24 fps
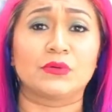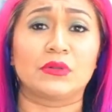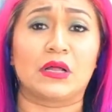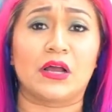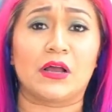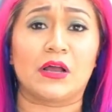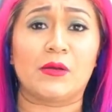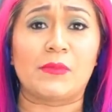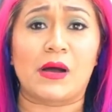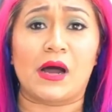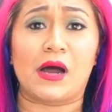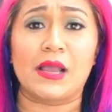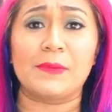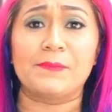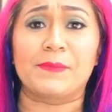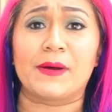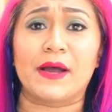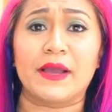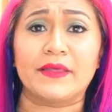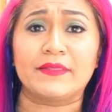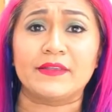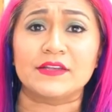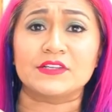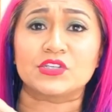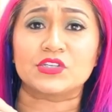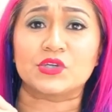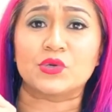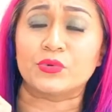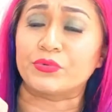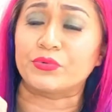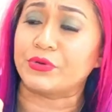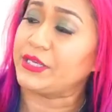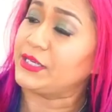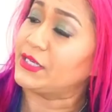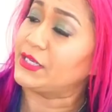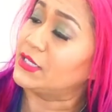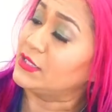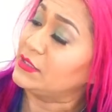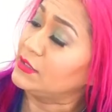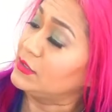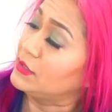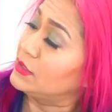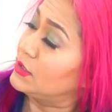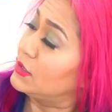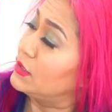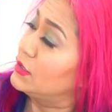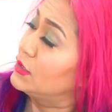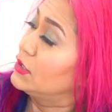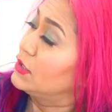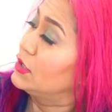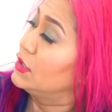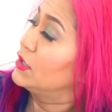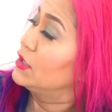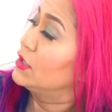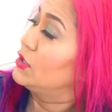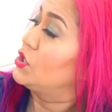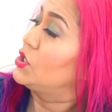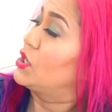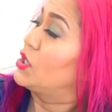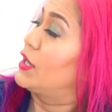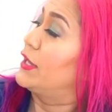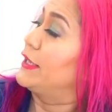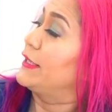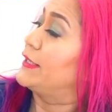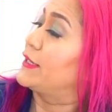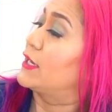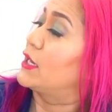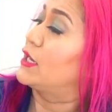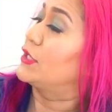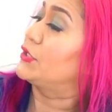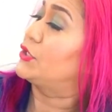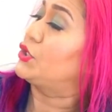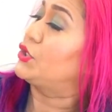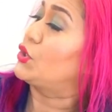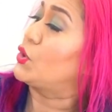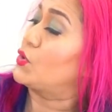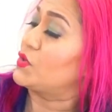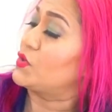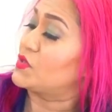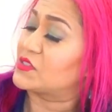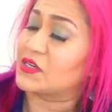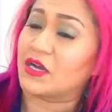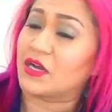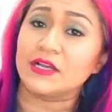I buy this Korean gyoza.